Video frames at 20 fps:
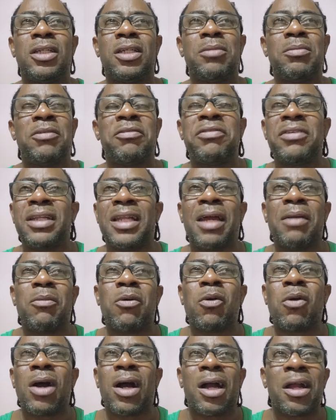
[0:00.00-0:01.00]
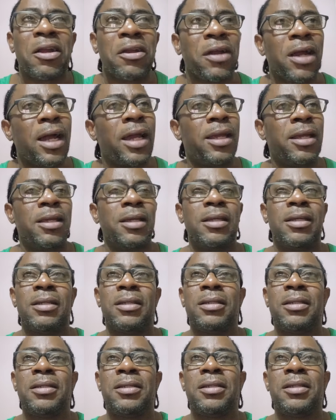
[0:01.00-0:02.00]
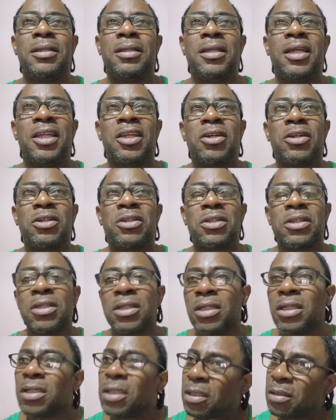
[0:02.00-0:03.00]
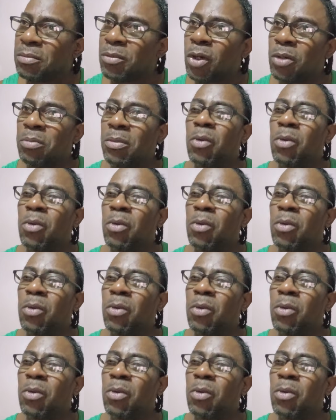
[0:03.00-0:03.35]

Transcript: I feel like I want to cry. You know. But I